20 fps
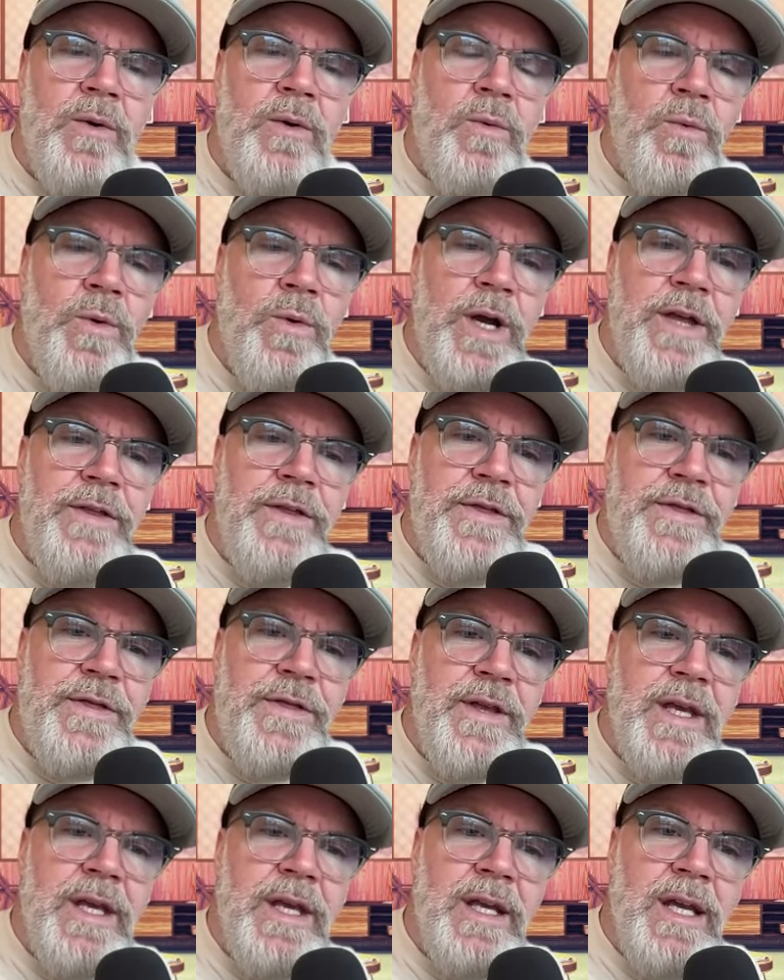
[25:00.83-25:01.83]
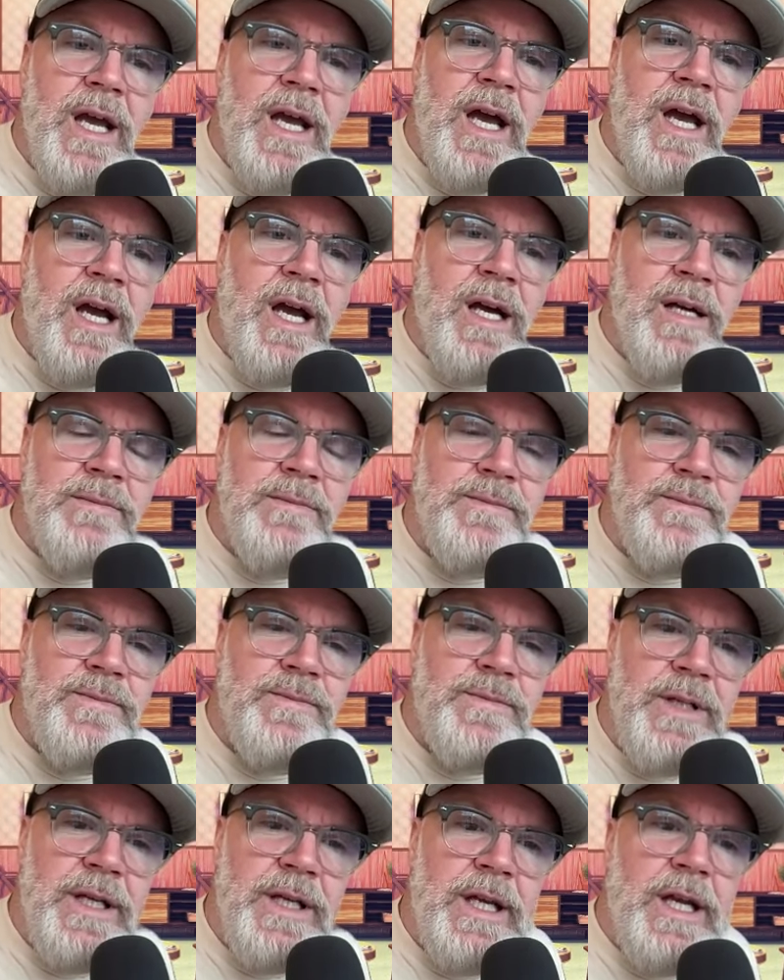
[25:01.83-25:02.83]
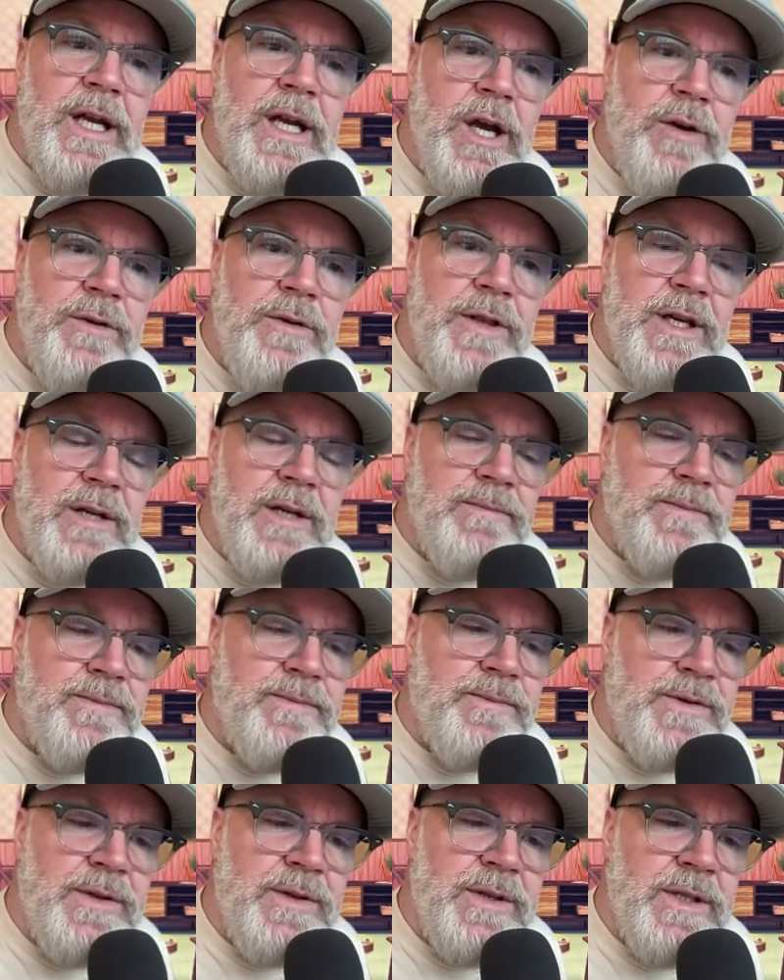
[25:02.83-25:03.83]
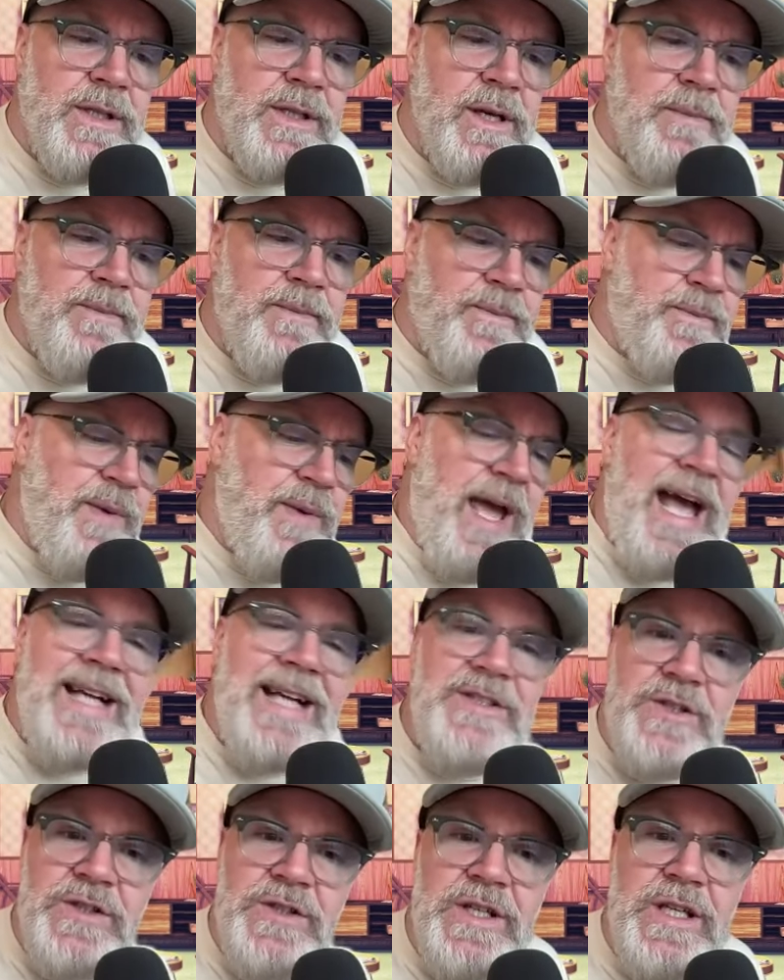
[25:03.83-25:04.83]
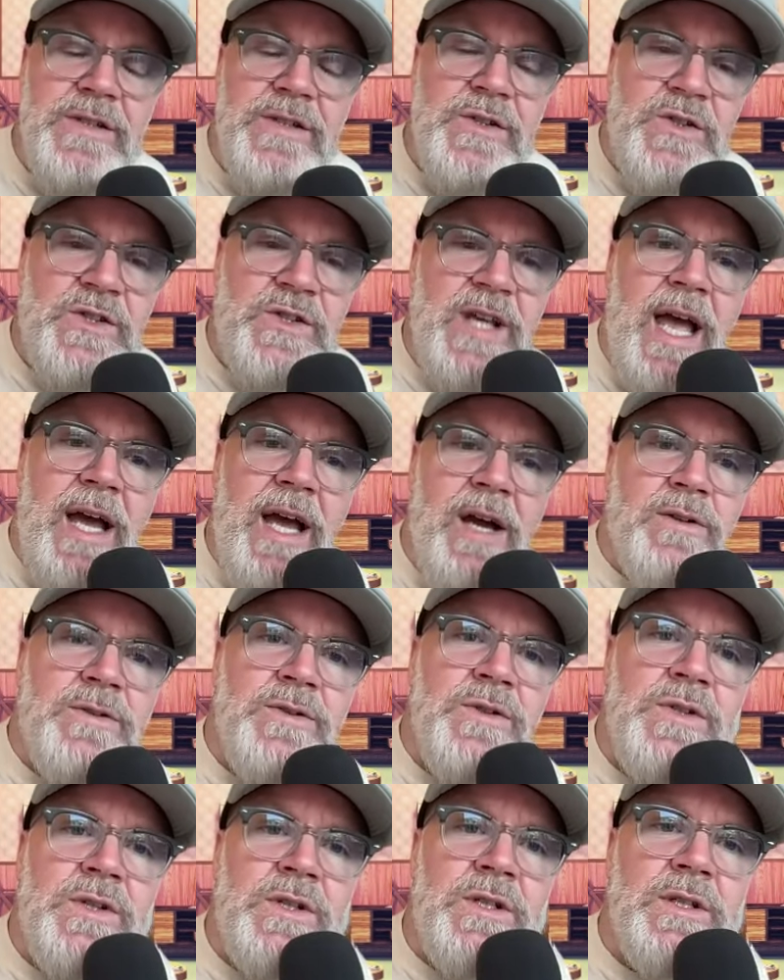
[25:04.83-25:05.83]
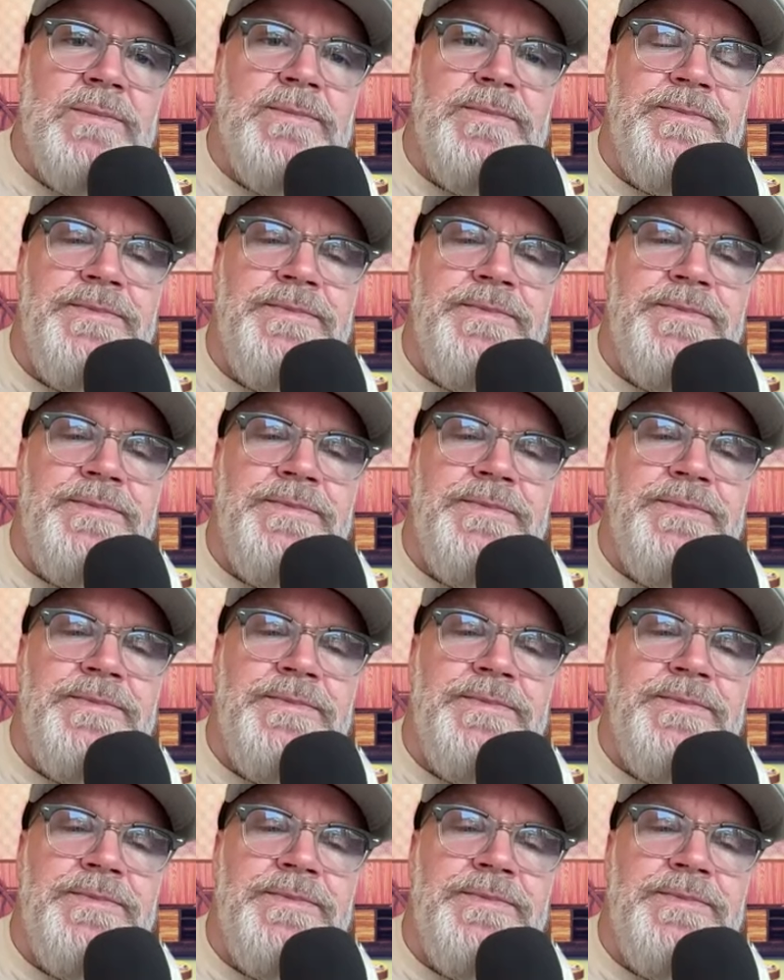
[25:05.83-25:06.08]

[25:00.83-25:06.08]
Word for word: with the, uh, you know, the the patched in sounds.